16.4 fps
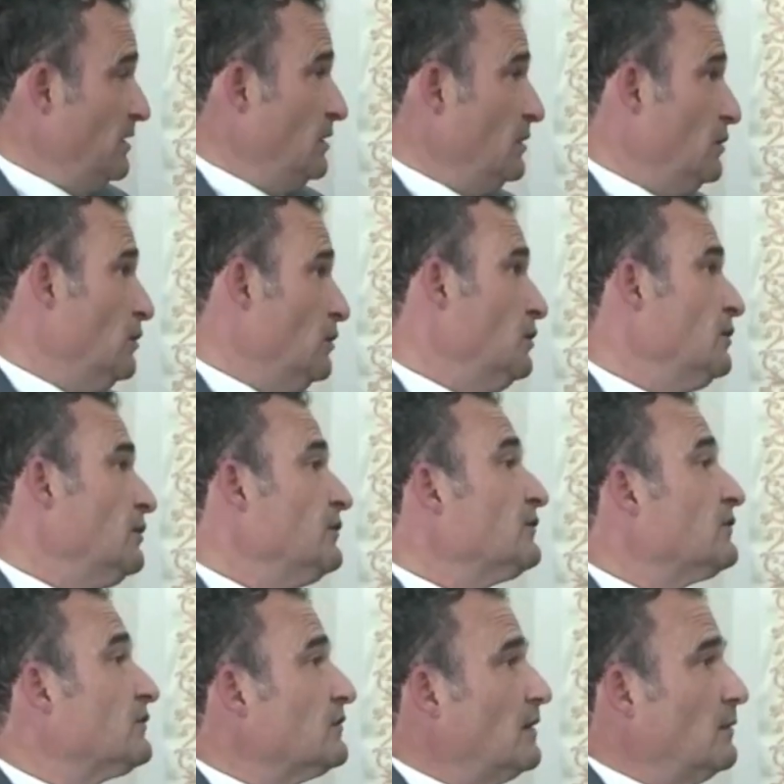and
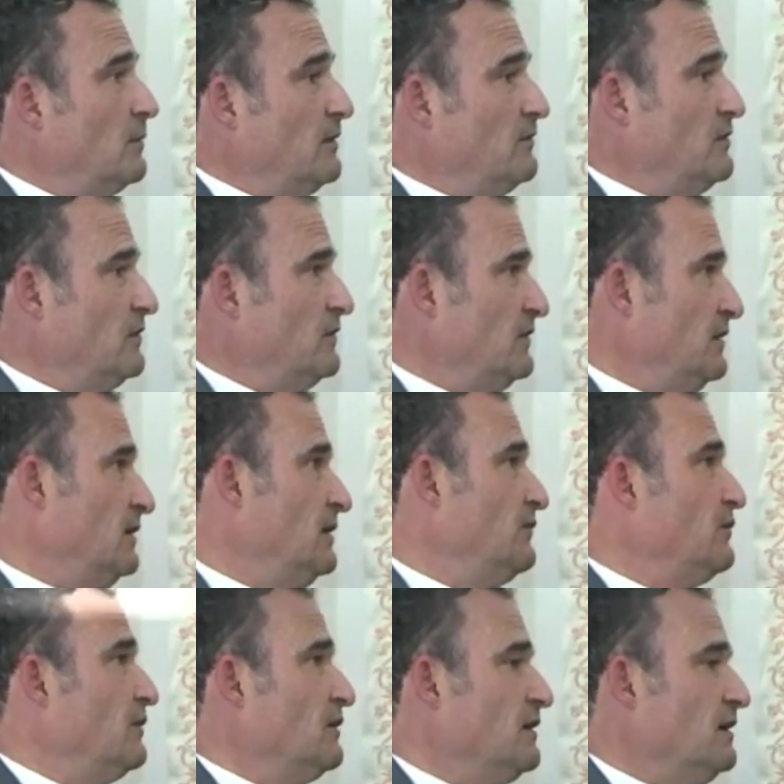girls. We have a
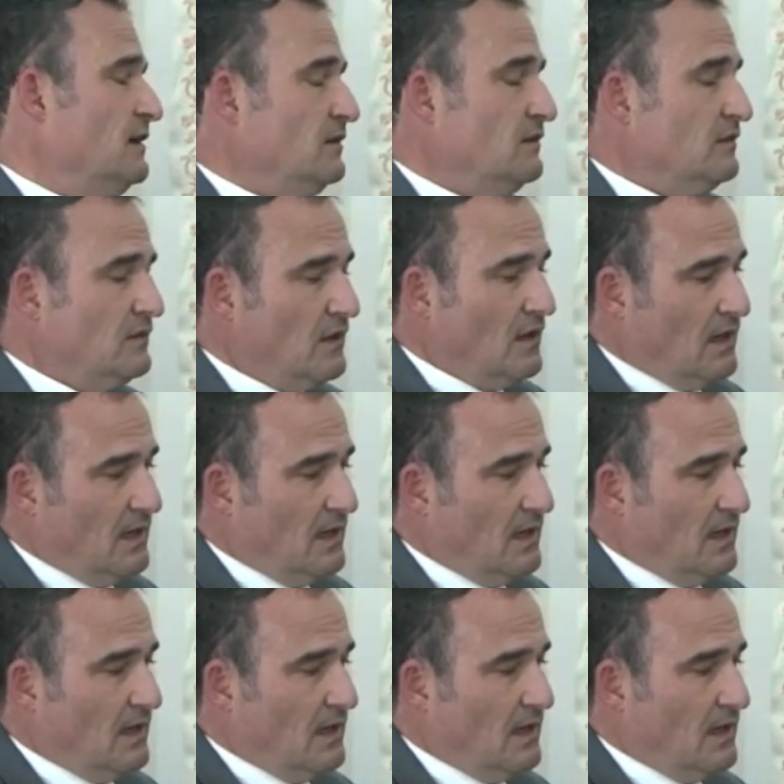significant